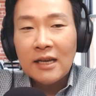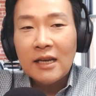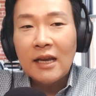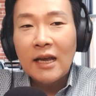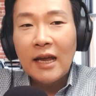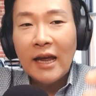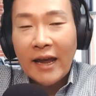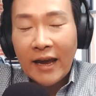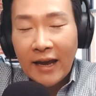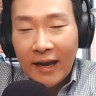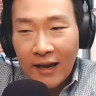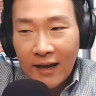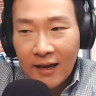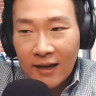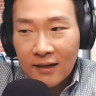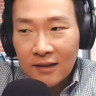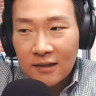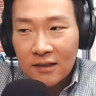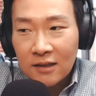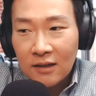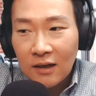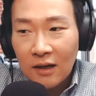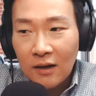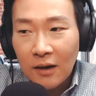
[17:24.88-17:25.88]

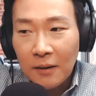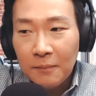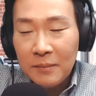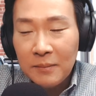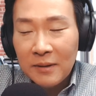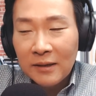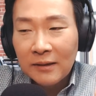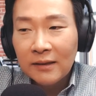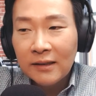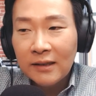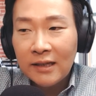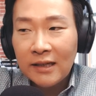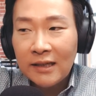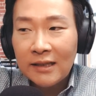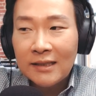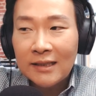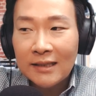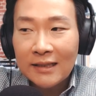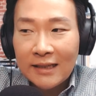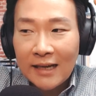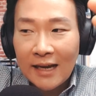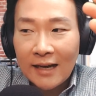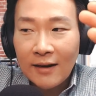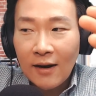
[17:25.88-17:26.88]
and ability to
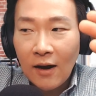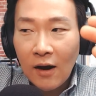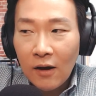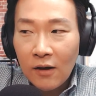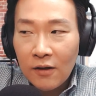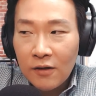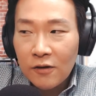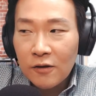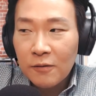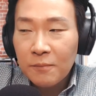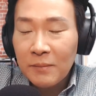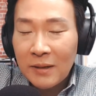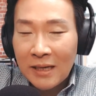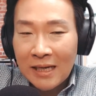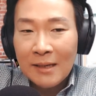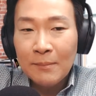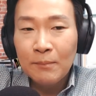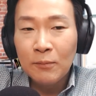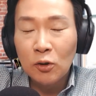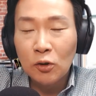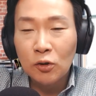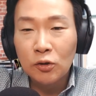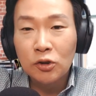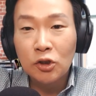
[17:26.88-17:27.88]
get other
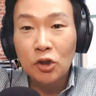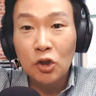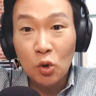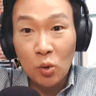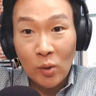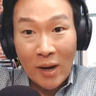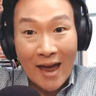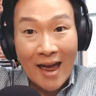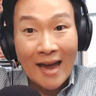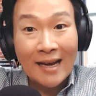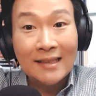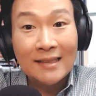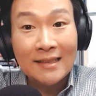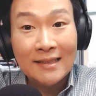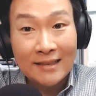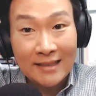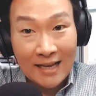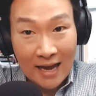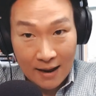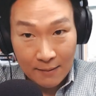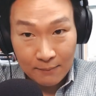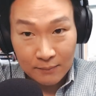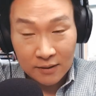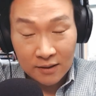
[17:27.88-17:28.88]
people to
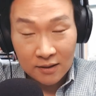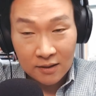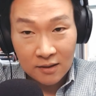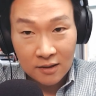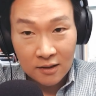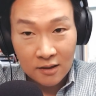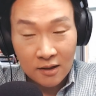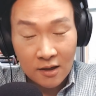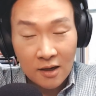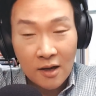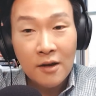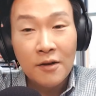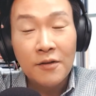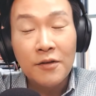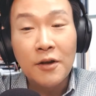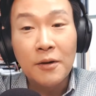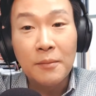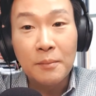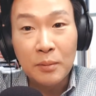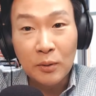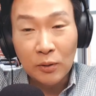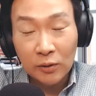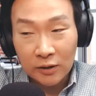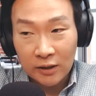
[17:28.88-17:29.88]
accept the
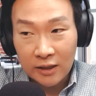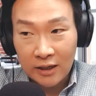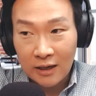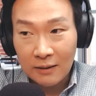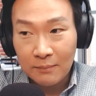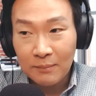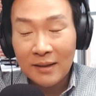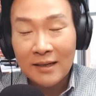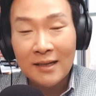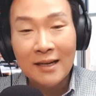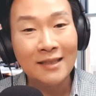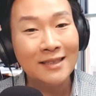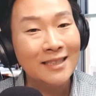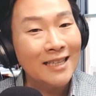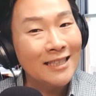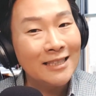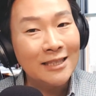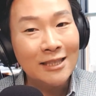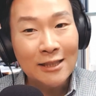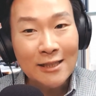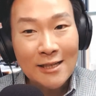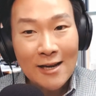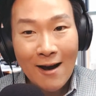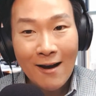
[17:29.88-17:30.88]
bullying, because it's
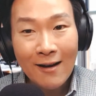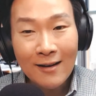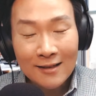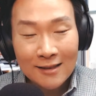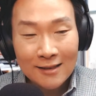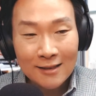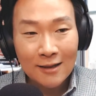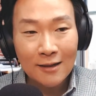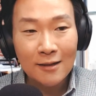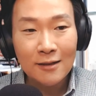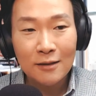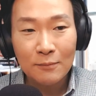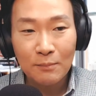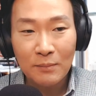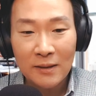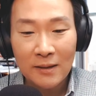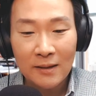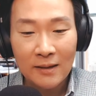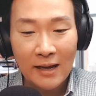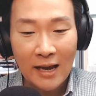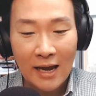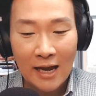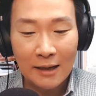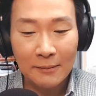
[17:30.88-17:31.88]
not just
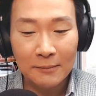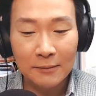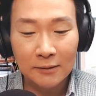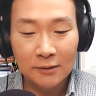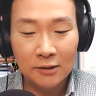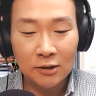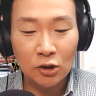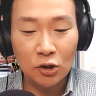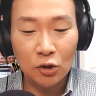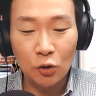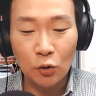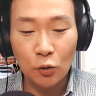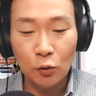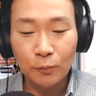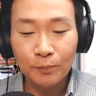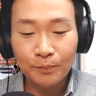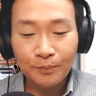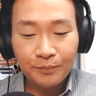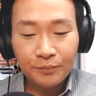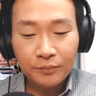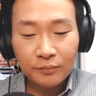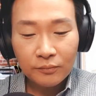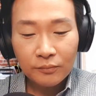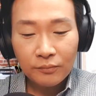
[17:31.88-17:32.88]
being able to
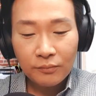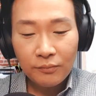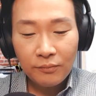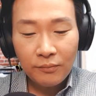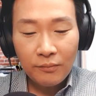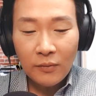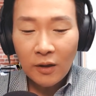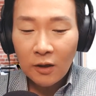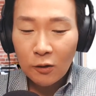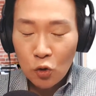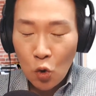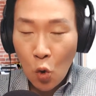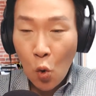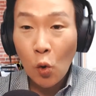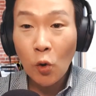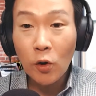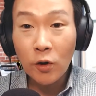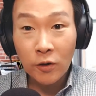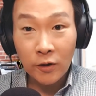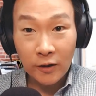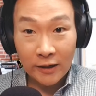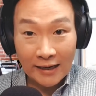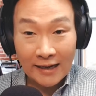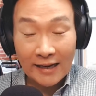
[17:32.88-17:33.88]

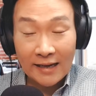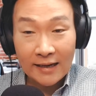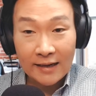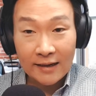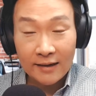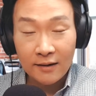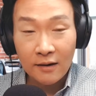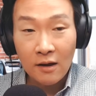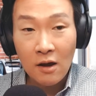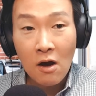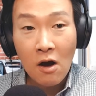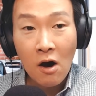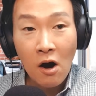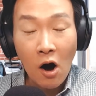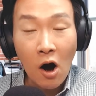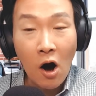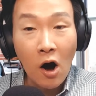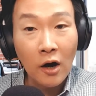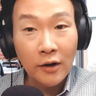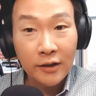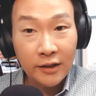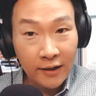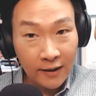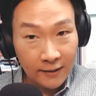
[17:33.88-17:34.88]
corner in
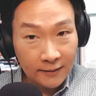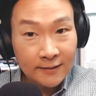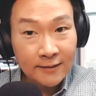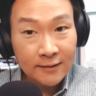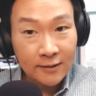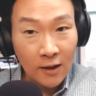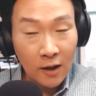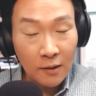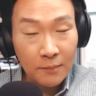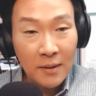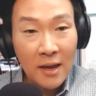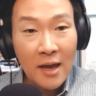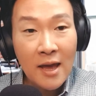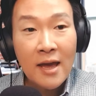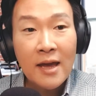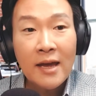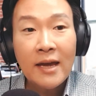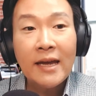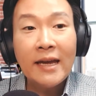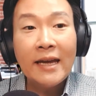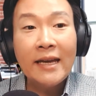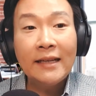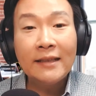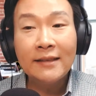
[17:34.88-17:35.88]
on Hyunseob,
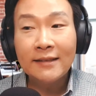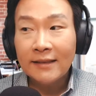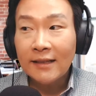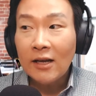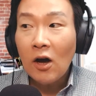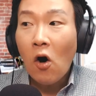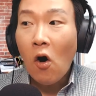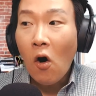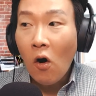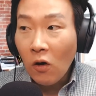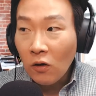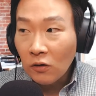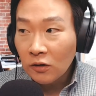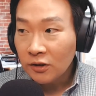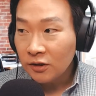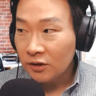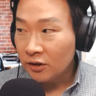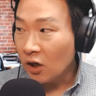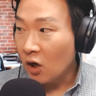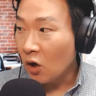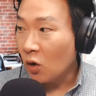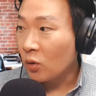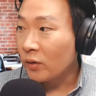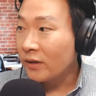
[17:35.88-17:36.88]
it's
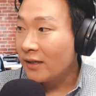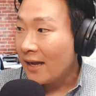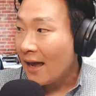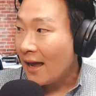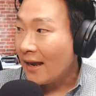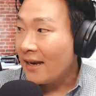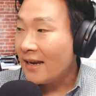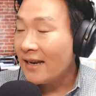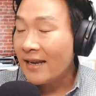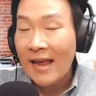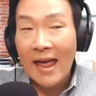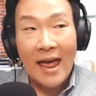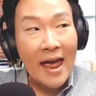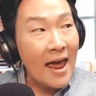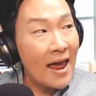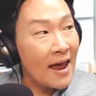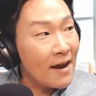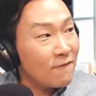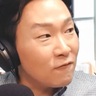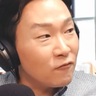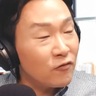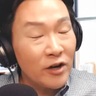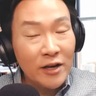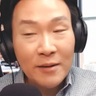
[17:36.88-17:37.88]
also getting
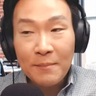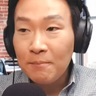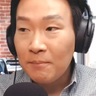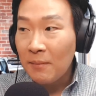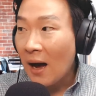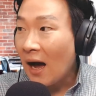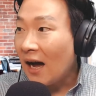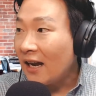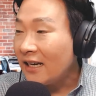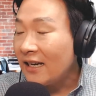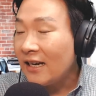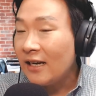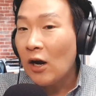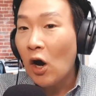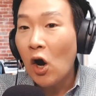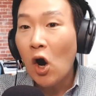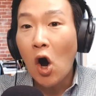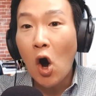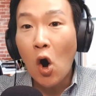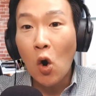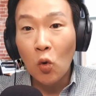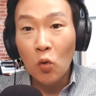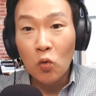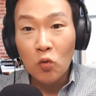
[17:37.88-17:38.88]
everybody
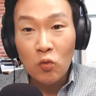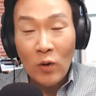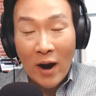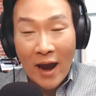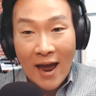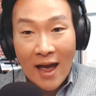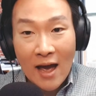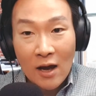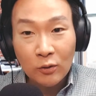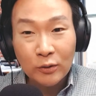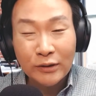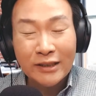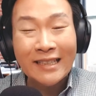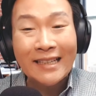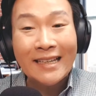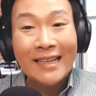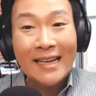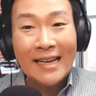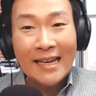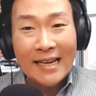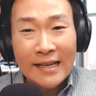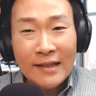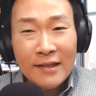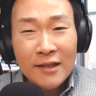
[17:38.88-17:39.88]
around
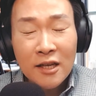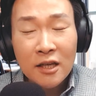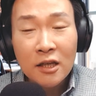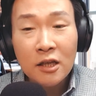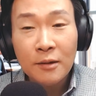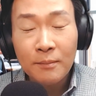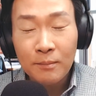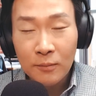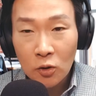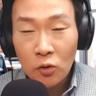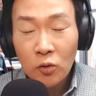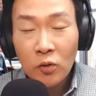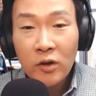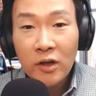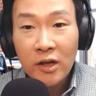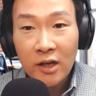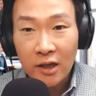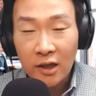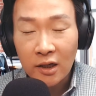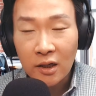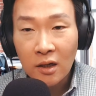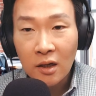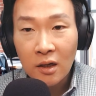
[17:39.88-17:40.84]
in the community